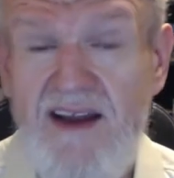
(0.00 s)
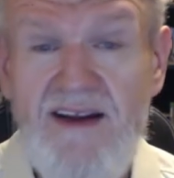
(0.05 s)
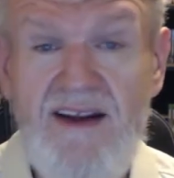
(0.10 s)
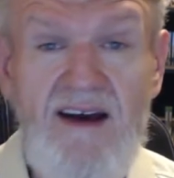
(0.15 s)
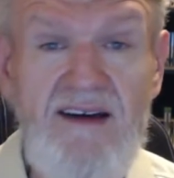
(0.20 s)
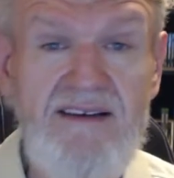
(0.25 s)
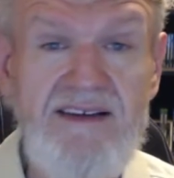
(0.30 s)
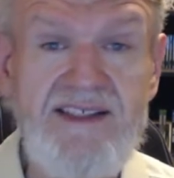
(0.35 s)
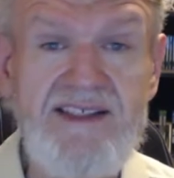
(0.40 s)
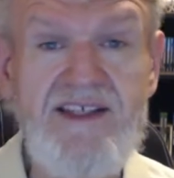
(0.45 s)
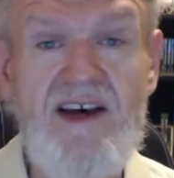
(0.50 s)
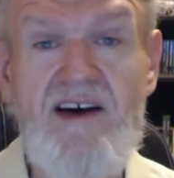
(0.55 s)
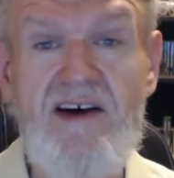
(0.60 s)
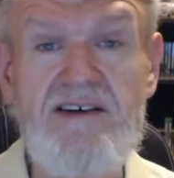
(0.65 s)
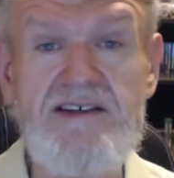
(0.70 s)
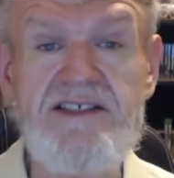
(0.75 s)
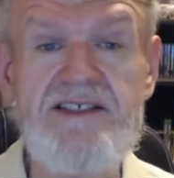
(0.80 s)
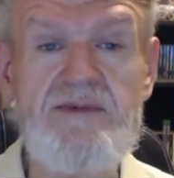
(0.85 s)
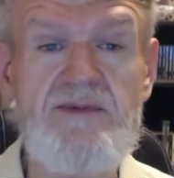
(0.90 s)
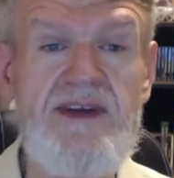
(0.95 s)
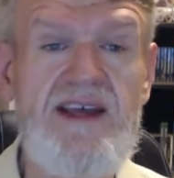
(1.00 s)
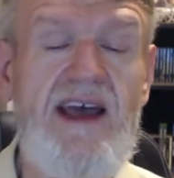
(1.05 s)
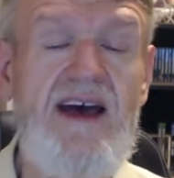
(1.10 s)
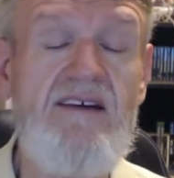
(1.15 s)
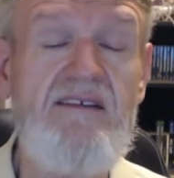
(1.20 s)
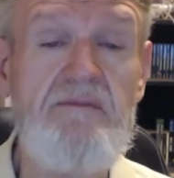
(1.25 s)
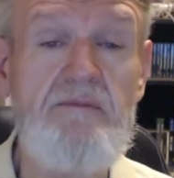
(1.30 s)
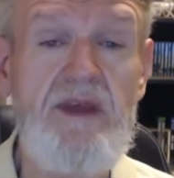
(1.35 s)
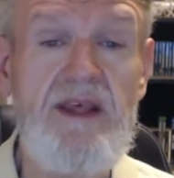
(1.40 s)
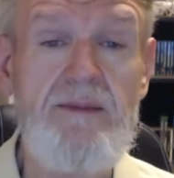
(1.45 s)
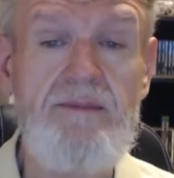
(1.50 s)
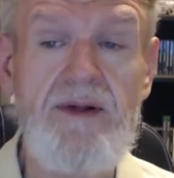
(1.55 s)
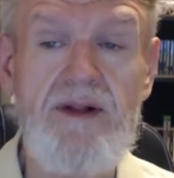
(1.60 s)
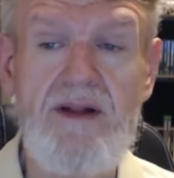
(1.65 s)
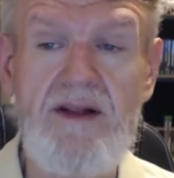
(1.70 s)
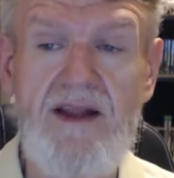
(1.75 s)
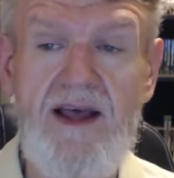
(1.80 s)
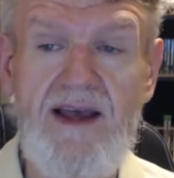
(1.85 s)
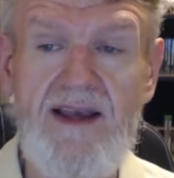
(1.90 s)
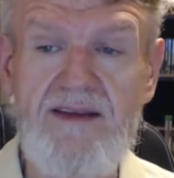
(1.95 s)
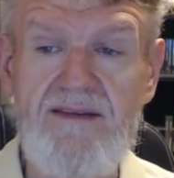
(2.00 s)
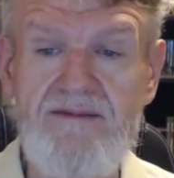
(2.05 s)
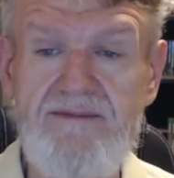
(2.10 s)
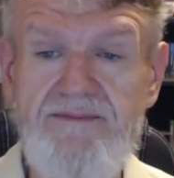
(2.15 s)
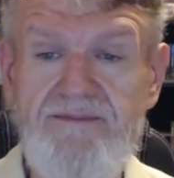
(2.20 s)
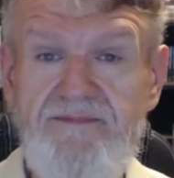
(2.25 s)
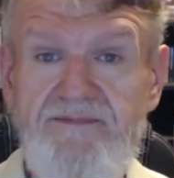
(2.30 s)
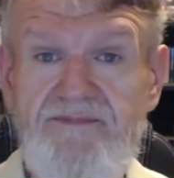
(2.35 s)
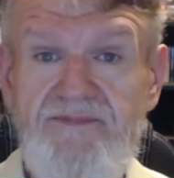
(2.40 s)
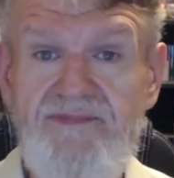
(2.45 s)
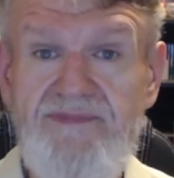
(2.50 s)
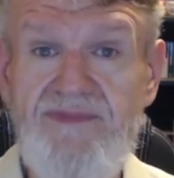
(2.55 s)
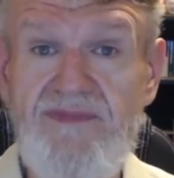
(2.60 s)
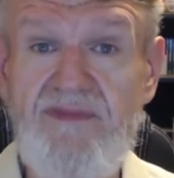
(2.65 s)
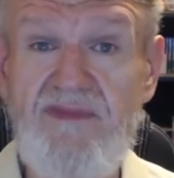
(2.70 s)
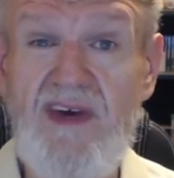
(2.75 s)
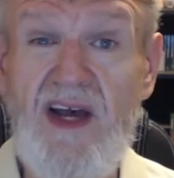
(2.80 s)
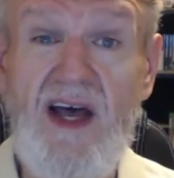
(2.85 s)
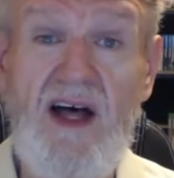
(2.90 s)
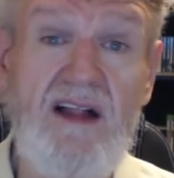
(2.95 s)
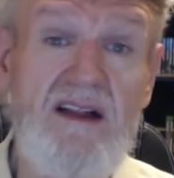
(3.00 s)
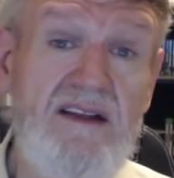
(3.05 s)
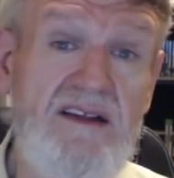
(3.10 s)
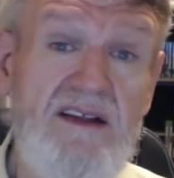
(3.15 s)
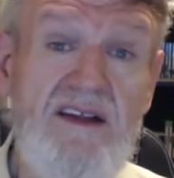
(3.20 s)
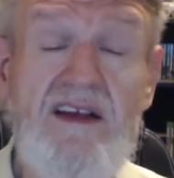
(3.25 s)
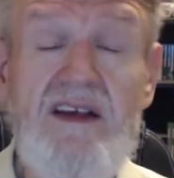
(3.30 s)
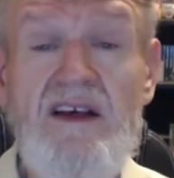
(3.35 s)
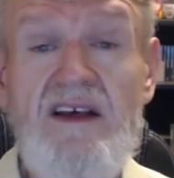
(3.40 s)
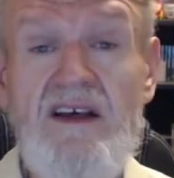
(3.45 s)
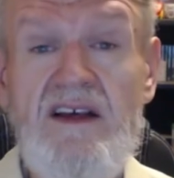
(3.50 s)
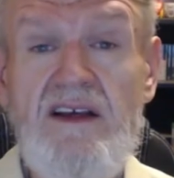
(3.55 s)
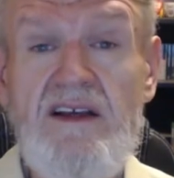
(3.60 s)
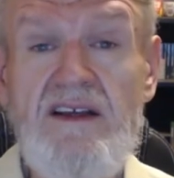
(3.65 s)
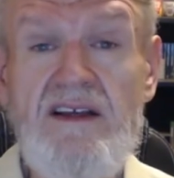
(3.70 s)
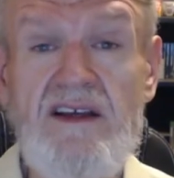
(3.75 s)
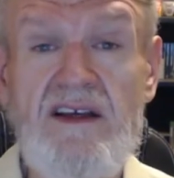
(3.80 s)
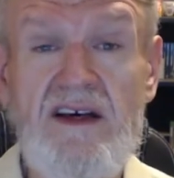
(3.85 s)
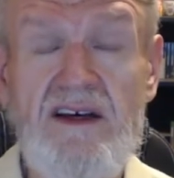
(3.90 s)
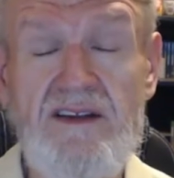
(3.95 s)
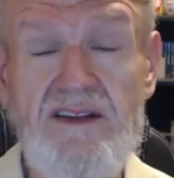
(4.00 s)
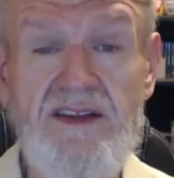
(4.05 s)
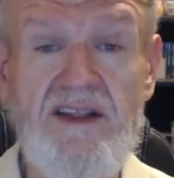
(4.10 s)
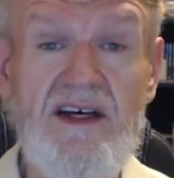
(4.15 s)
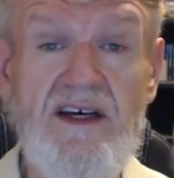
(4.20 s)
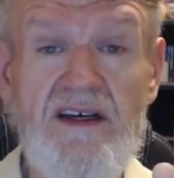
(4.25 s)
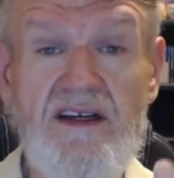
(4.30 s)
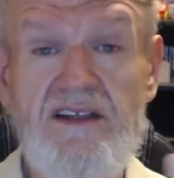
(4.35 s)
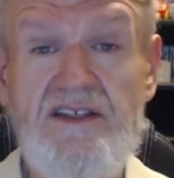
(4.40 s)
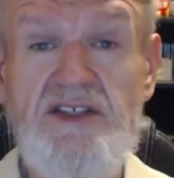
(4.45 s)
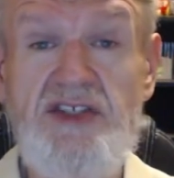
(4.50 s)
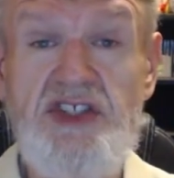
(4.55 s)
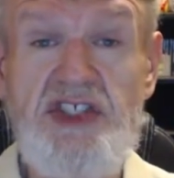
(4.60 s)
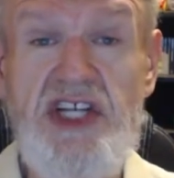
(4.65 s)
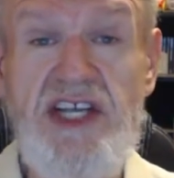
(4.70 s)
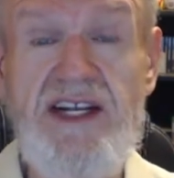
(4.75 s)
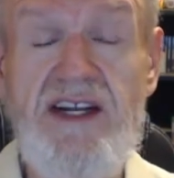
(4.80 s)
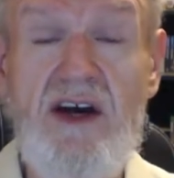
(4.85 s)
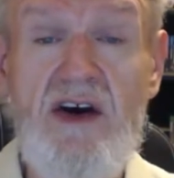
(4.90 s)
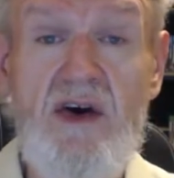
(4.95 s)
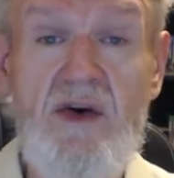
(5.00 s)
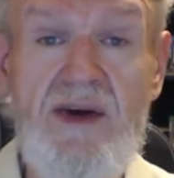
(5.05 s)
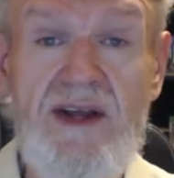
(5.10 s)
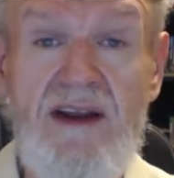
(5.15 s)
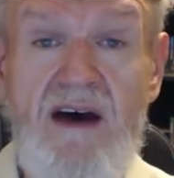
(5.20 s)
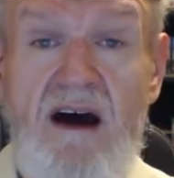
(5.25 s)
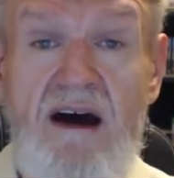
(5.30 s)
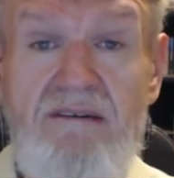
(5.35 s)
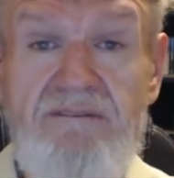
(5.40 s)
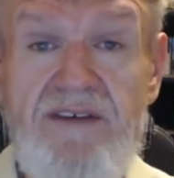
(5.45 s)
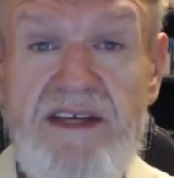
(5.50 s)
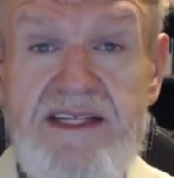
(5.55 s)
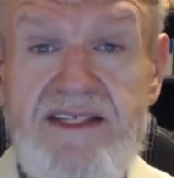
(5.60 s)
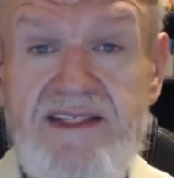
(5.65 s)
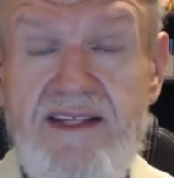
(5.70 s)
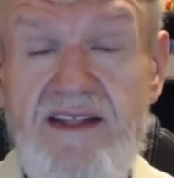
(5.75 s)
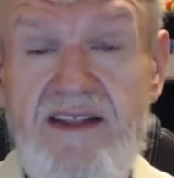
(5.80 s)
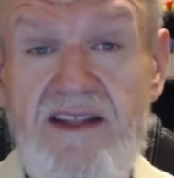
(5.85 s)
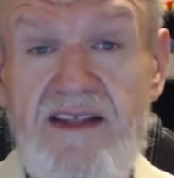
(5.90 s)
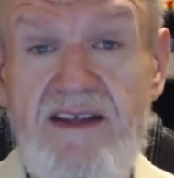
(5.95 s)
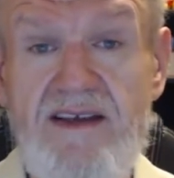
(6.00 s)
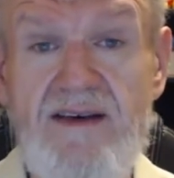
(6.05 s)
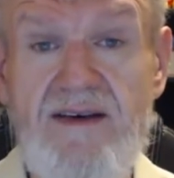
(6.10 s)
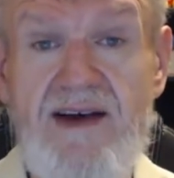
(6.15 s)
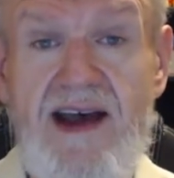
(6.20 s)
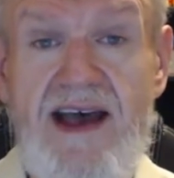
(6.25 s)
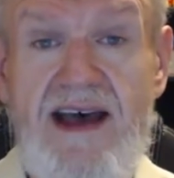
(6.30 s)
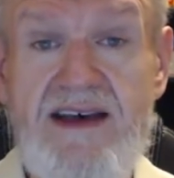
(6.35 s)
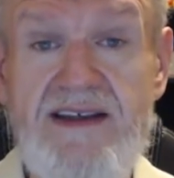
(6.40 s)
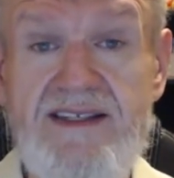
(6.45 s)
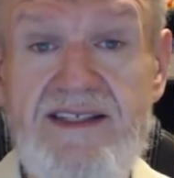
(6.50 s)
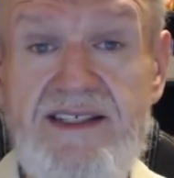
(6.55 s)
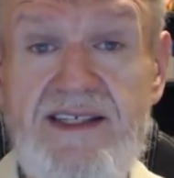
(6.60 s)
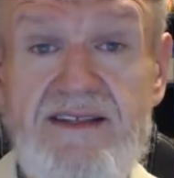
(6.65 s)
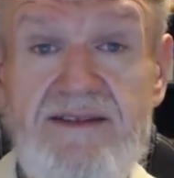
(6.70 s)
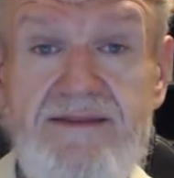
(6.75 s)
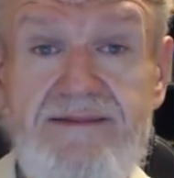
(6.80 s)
Not as long as we have people like, well, you know, the Cheeto in office in the US.